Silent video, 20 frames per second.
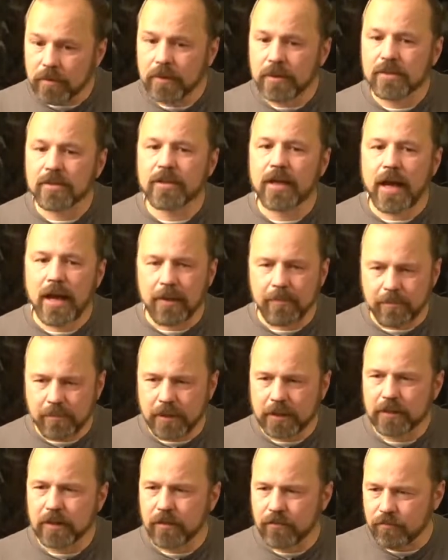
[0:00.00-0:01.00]
the sap,
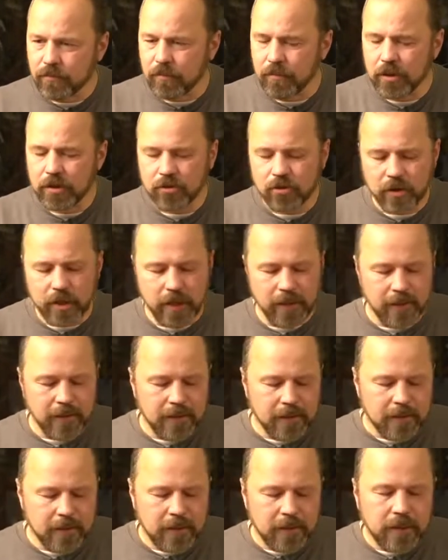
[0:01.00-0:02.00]
that come from the tree.
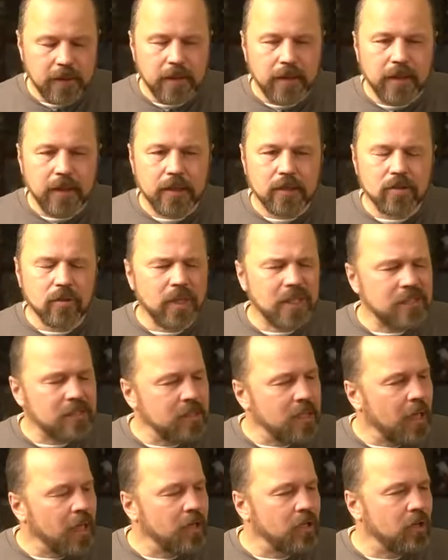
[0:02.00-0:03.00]
And so that's
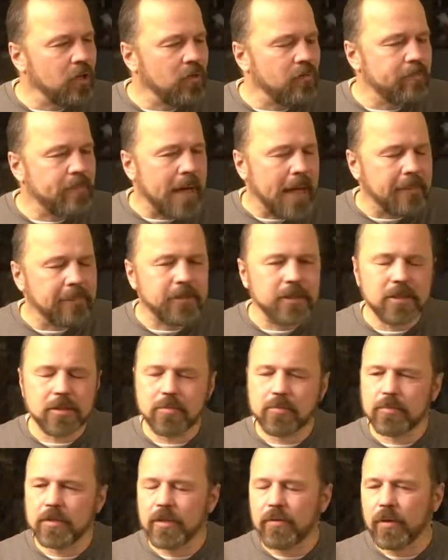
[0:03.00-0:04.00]
the idea of
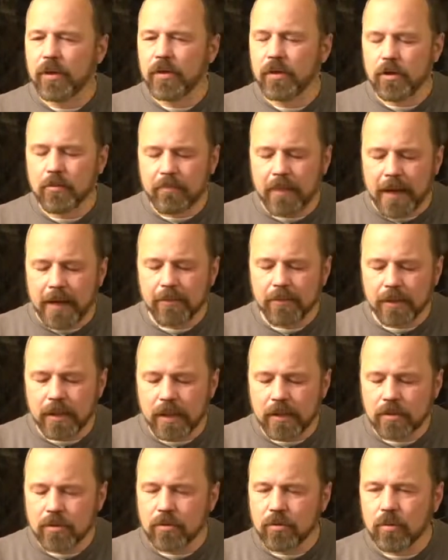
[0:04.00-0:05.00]
baptism that when you are
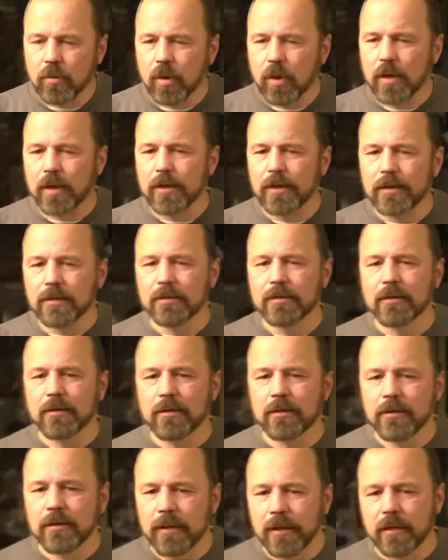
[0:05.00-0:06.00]
baptized, you are
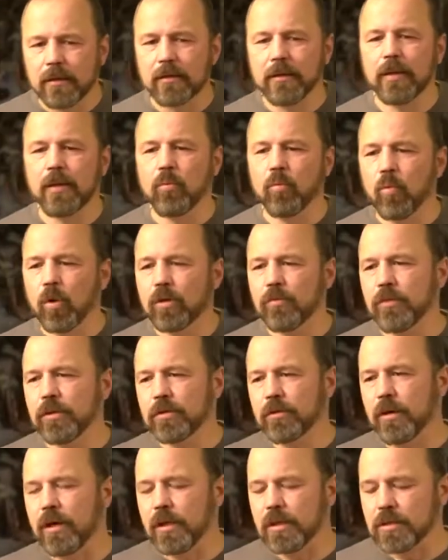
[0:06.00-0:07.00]
literally one with
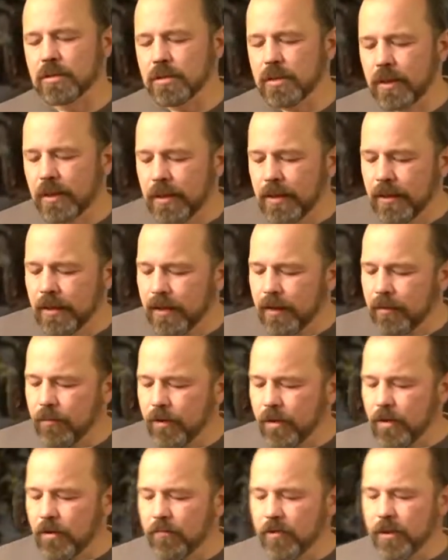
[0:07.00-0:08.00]
Christ. And
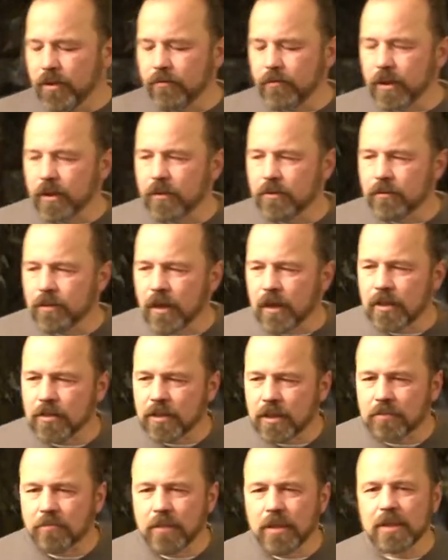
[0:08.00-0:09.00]
when you're one with Christ,
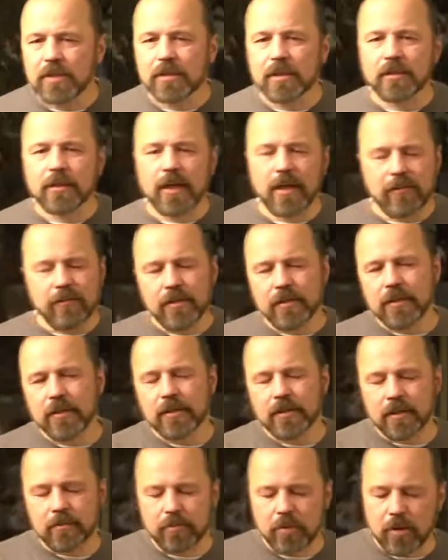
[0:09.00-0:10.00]
that means that
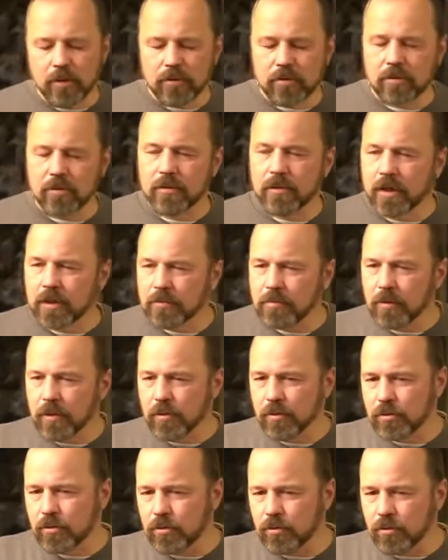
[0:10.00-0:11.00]
everything that belongs to Christ
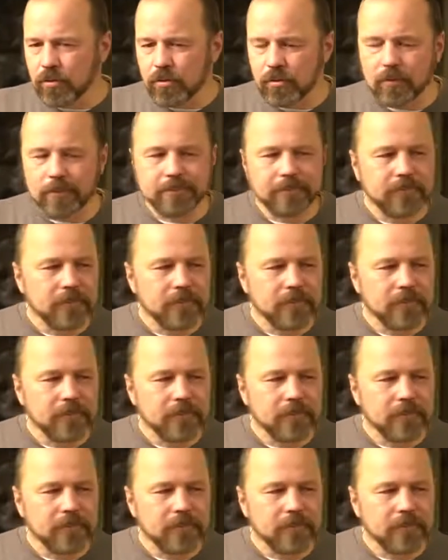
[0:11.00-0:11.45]
belongs to you.